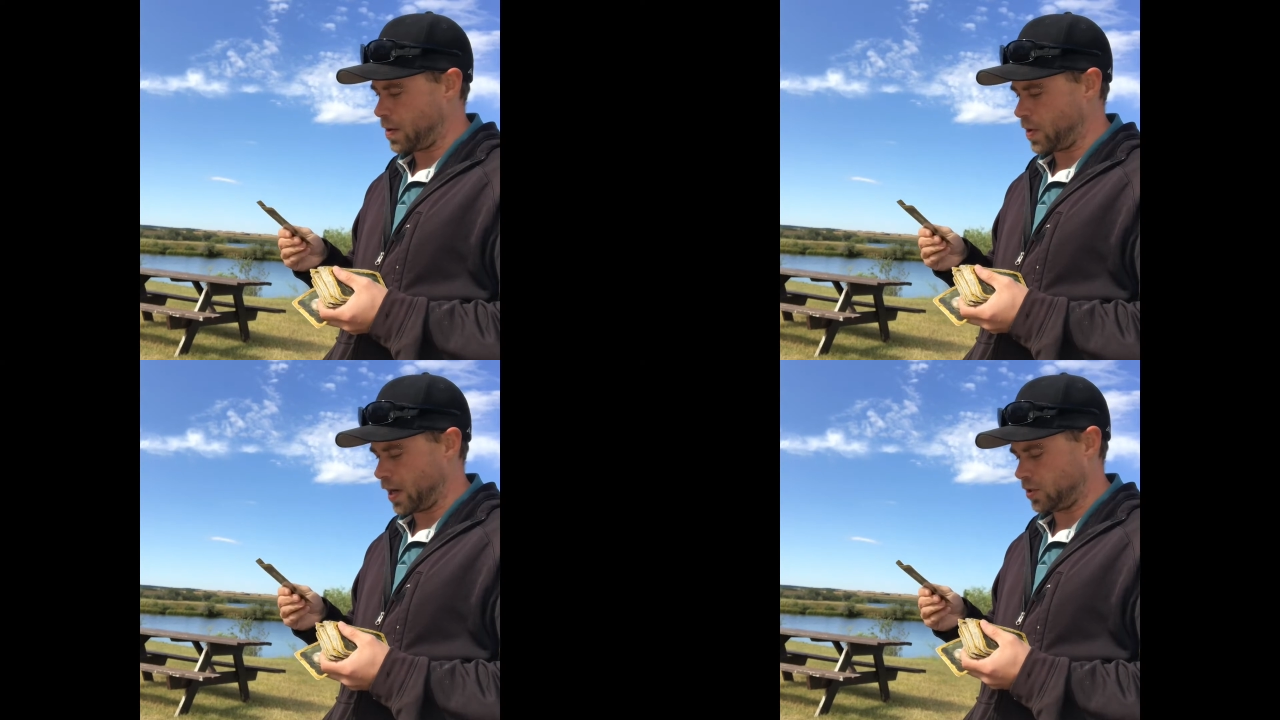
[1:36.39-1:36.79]

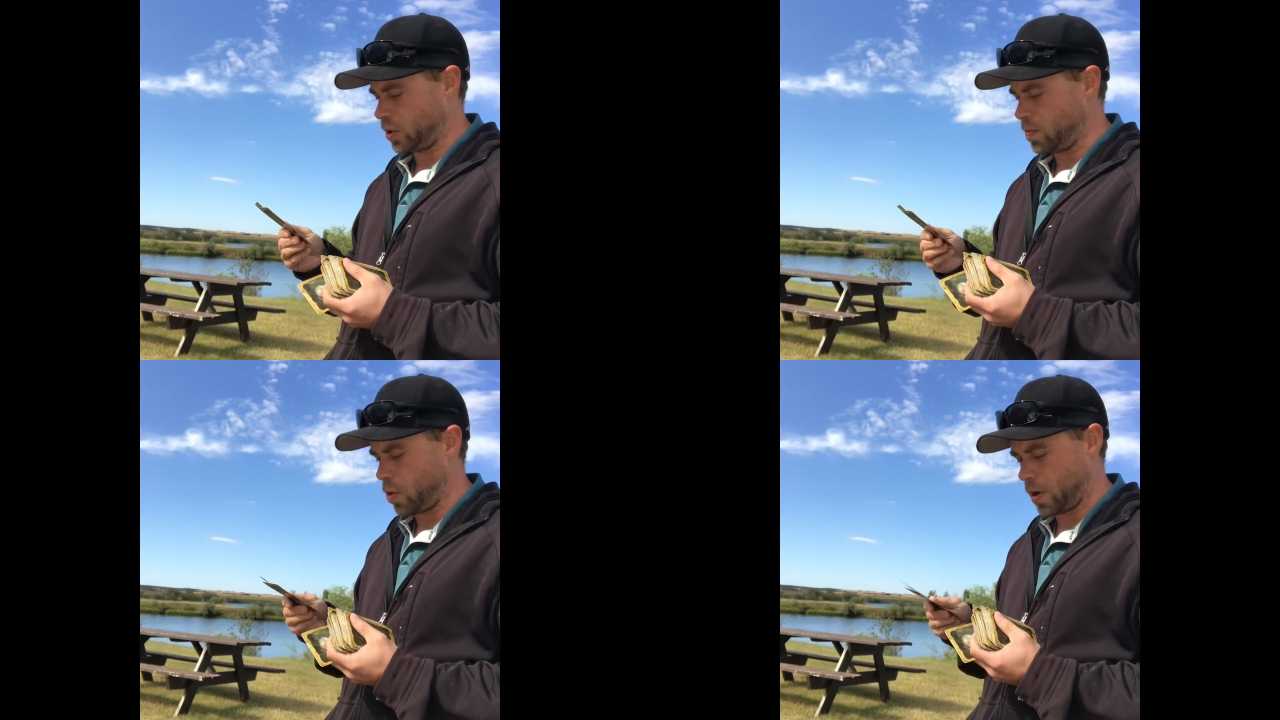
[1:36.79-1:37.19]
We got
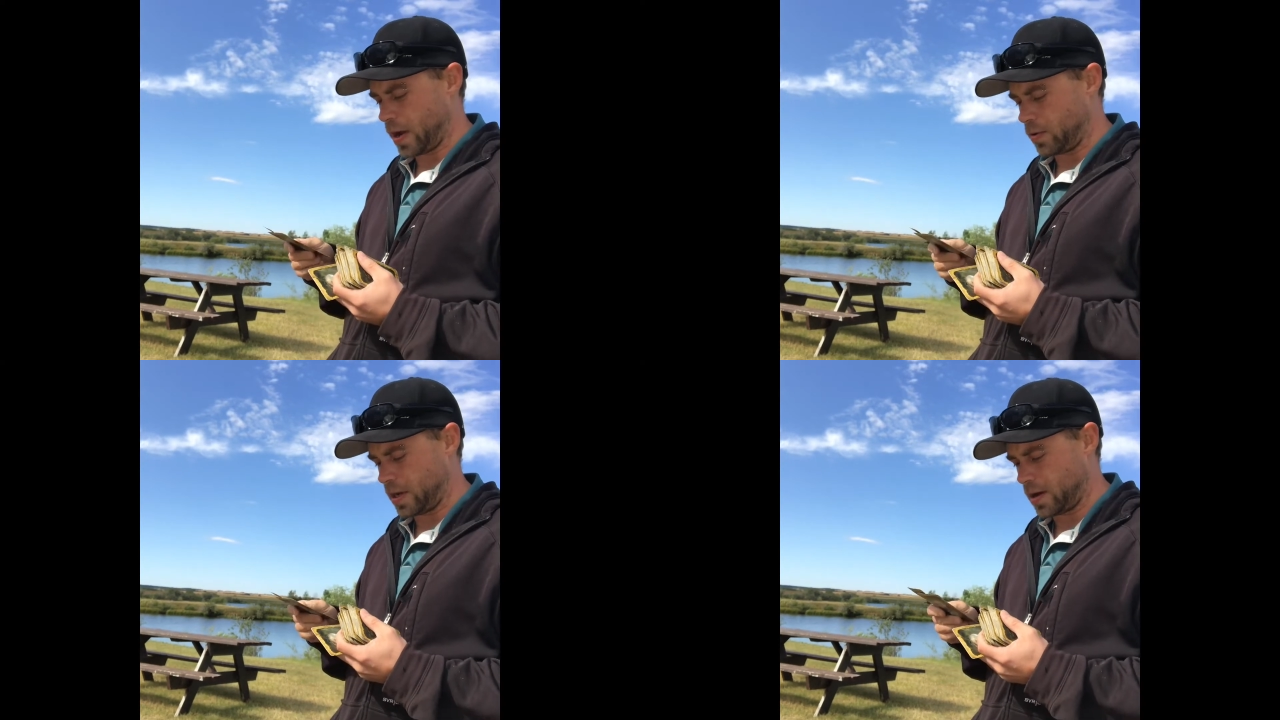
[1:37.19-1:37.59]
two more
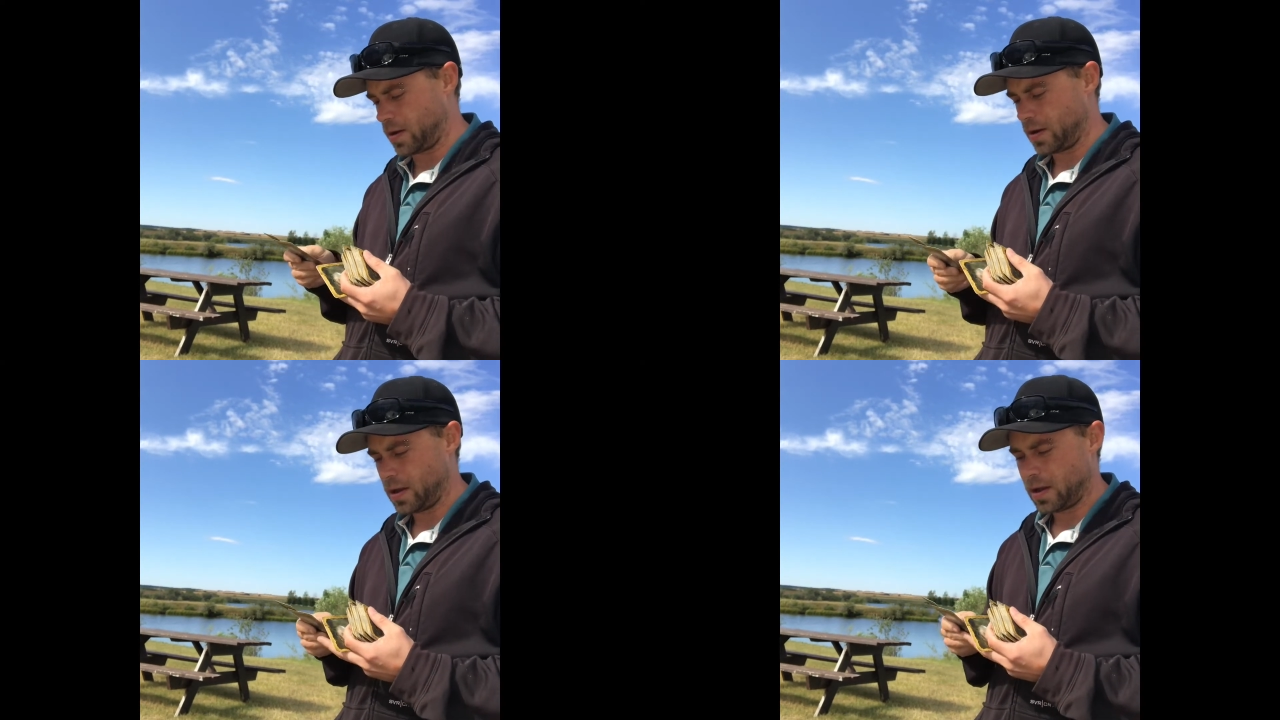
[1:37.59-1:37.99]
out
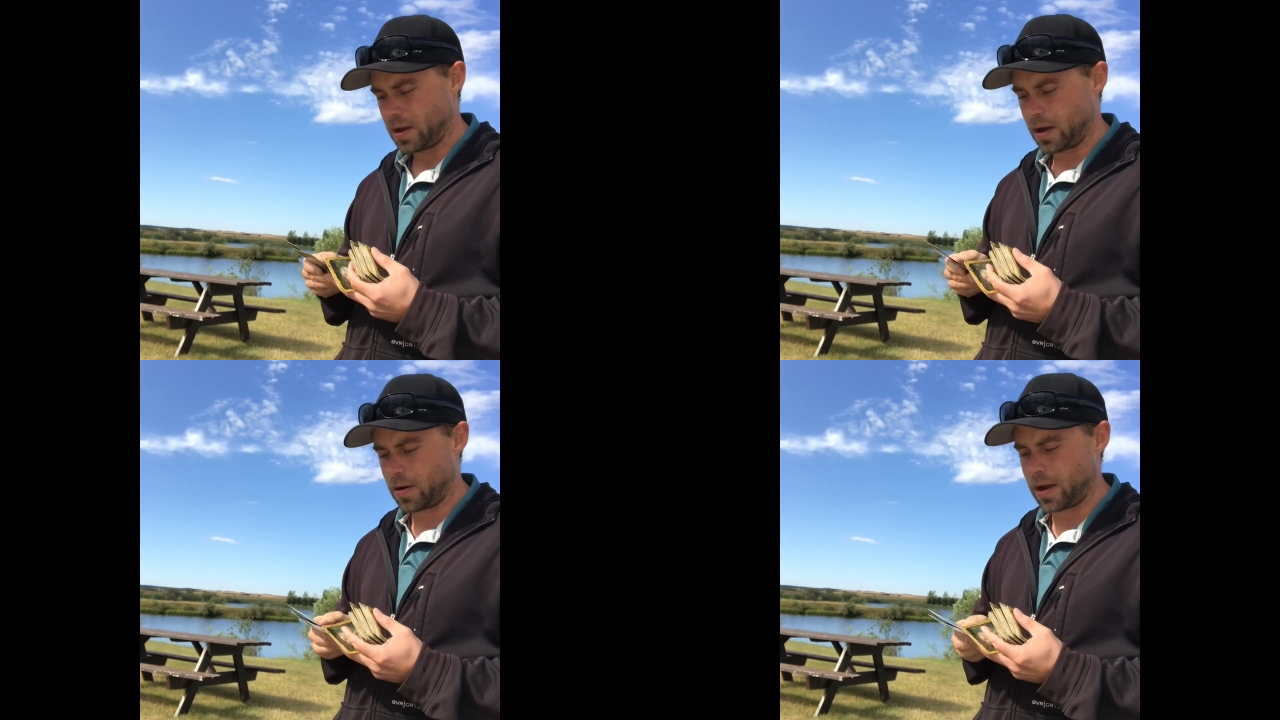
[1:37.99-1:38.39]
here.
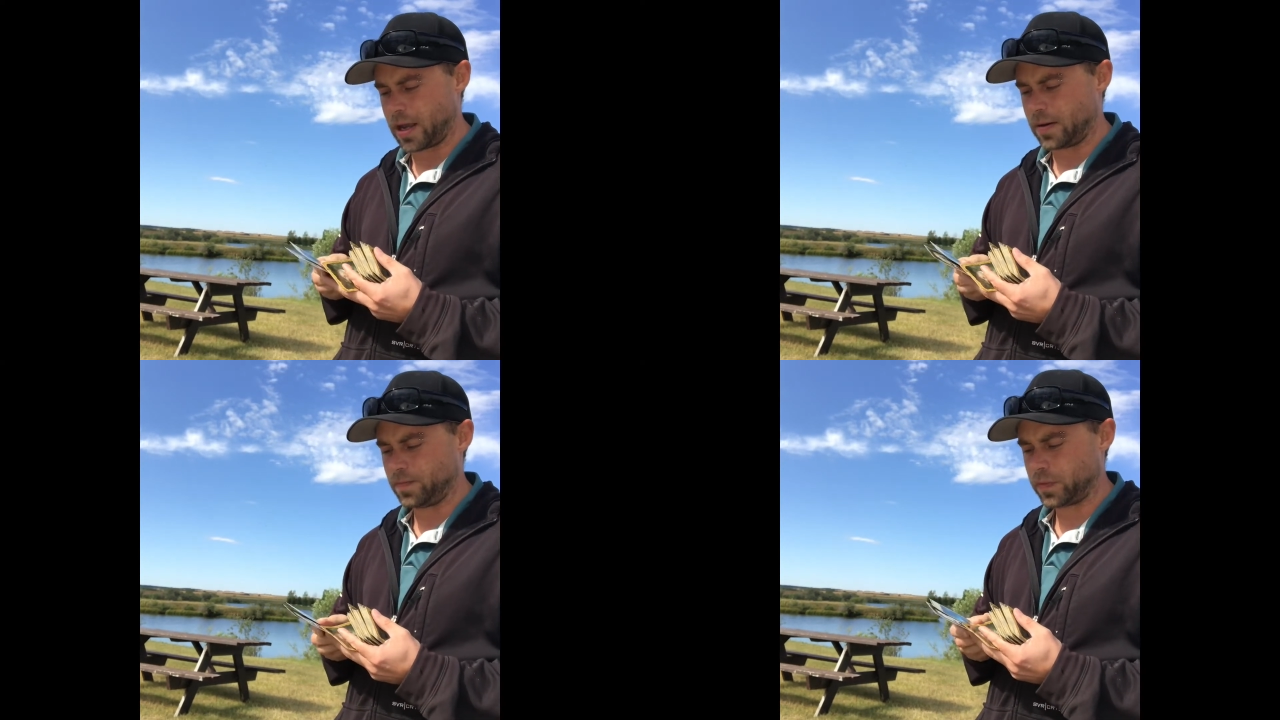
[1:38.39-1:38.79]
All
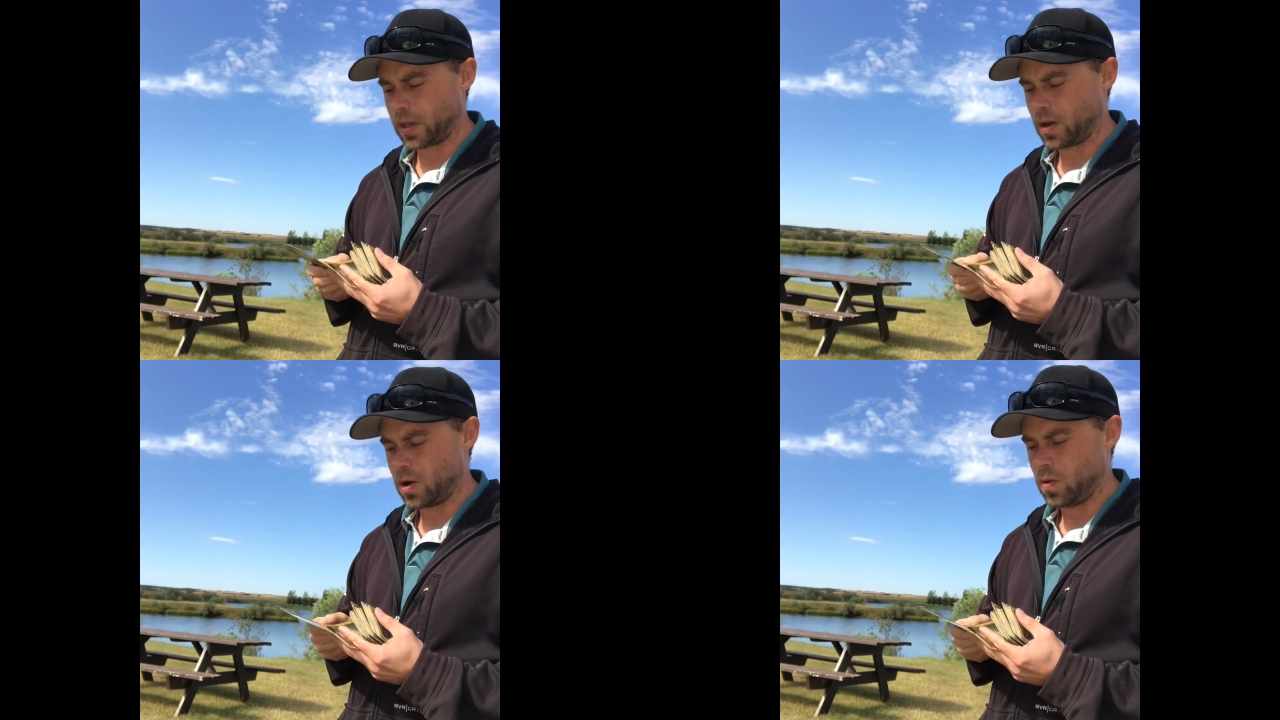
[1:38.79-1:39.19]
right.
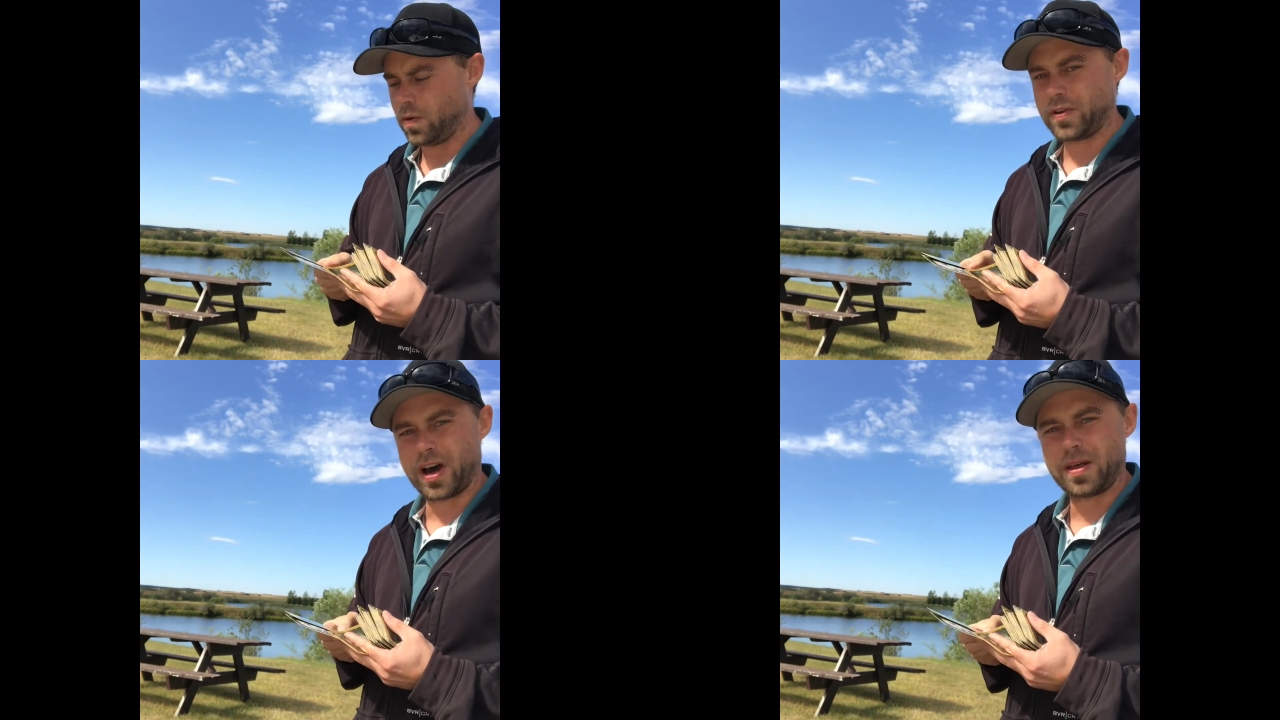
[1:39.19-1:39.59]

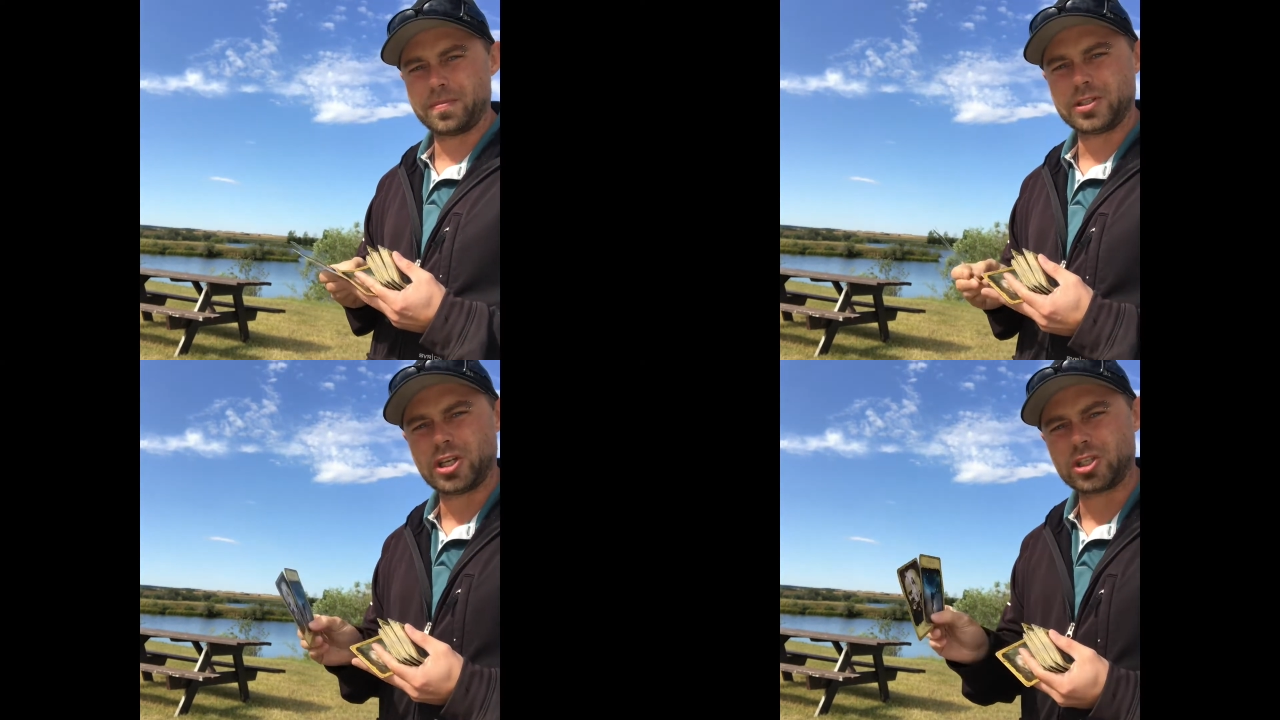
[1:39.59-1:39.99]
We've got a
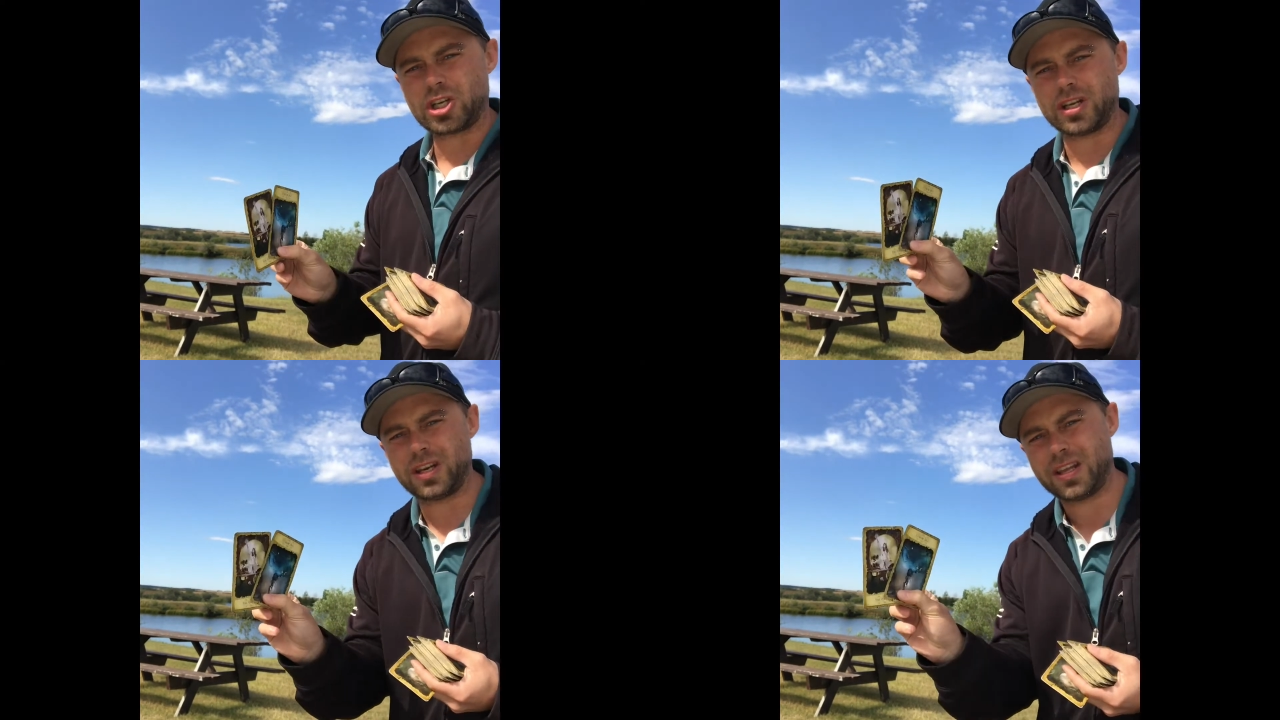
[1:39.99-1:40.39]

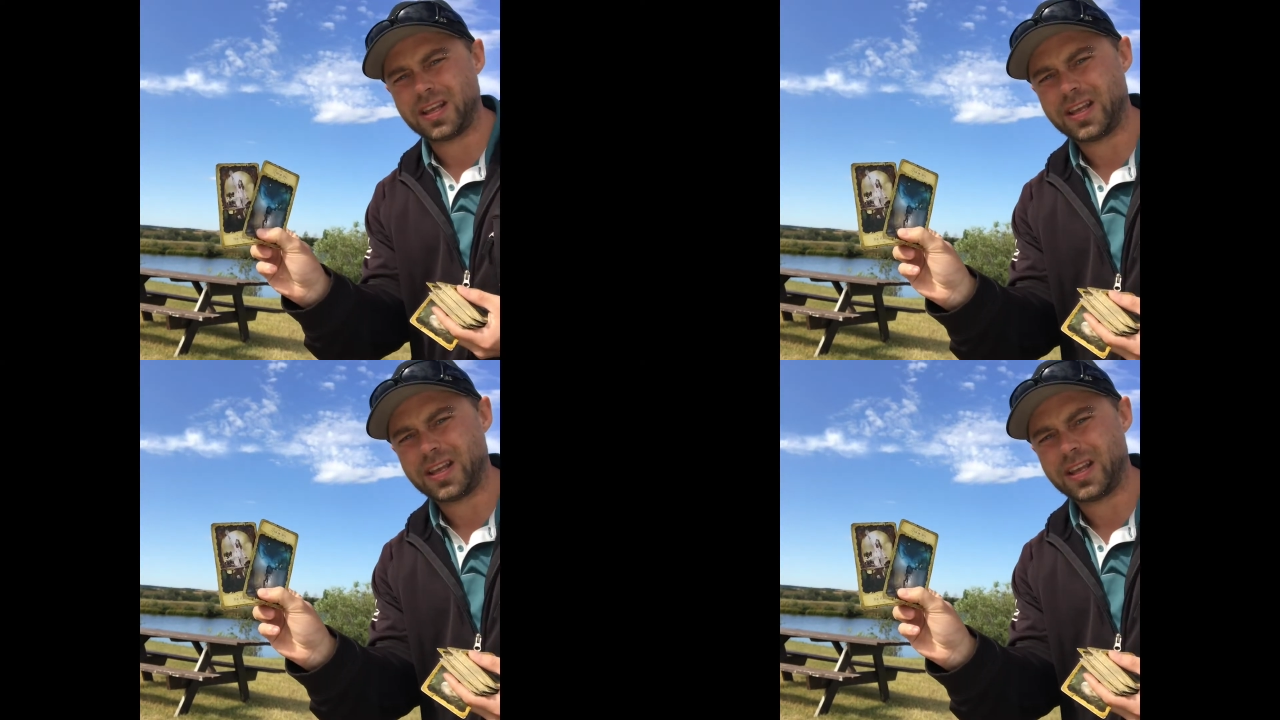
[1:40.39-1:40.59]
Magician